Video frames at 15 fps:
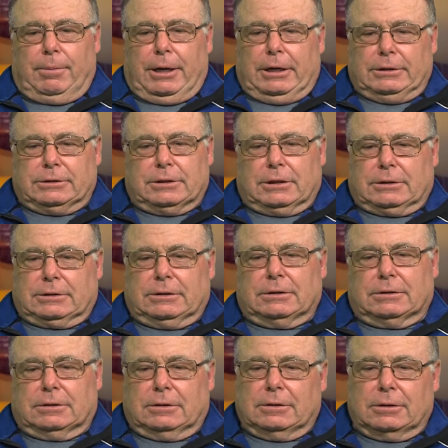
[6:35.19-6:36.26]
the basics
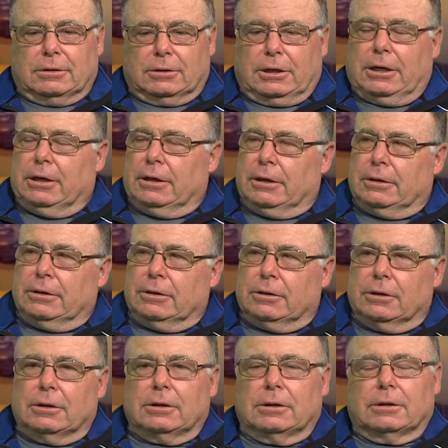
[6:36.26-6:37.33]
as a little kid,
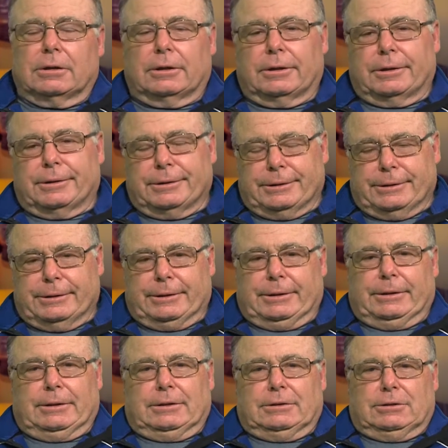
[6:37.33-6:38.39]
and then
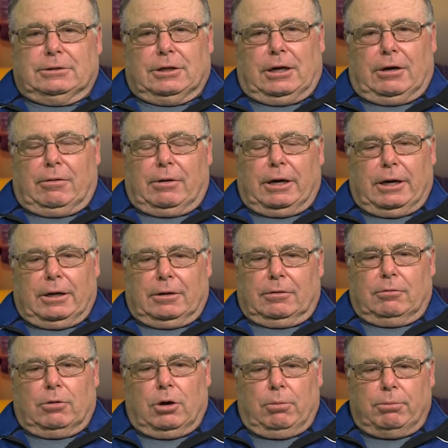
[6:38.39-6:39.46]
start riding the
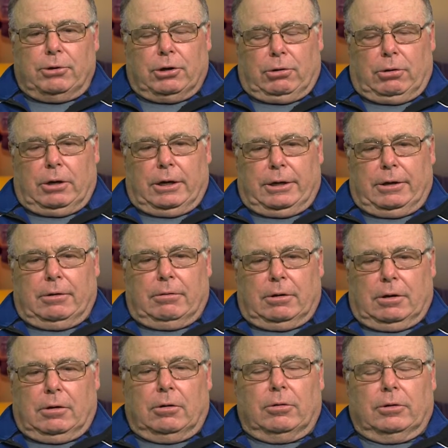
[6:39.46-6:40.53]
rope tow on your
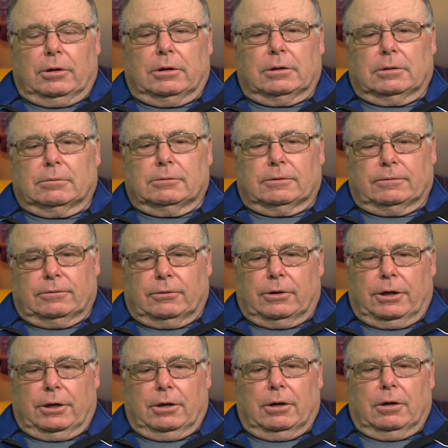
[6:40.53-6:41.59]
own, and
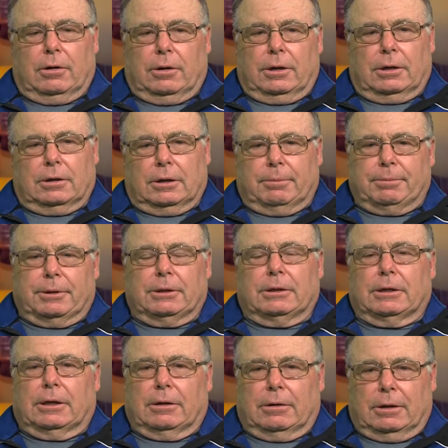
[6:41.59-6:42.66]
before you know it, up and
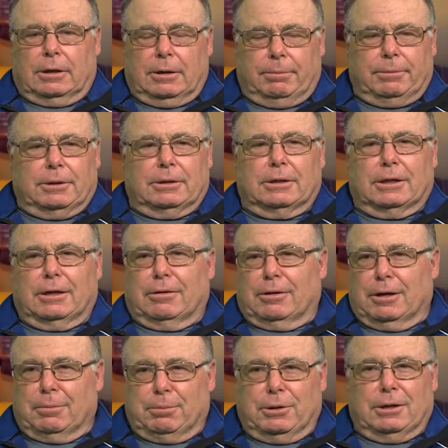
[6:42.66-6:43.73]
down, up and down,
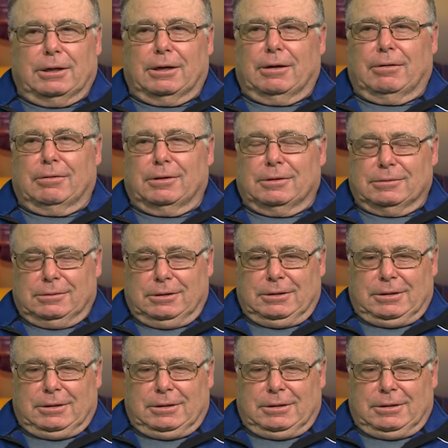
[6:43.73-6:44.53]
up and down, and